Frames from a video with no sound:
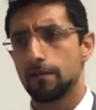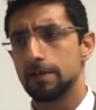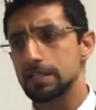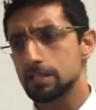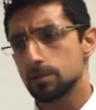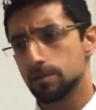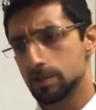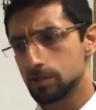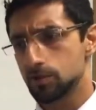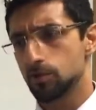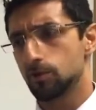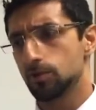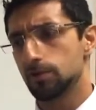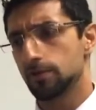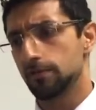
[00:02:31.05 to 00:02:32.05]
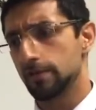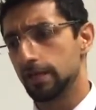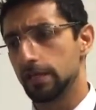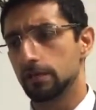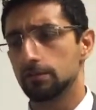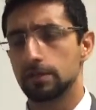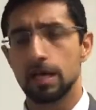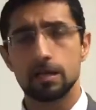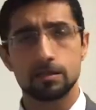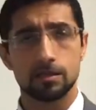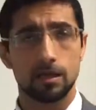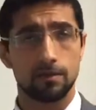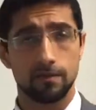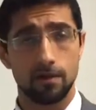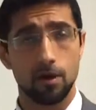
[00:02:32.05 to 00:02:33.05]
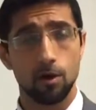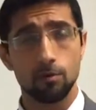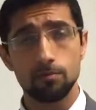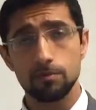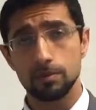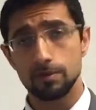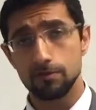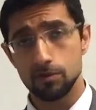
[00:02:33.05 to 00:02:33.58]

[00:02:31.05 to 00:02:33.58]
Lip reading: These can be installed on the outside of the home.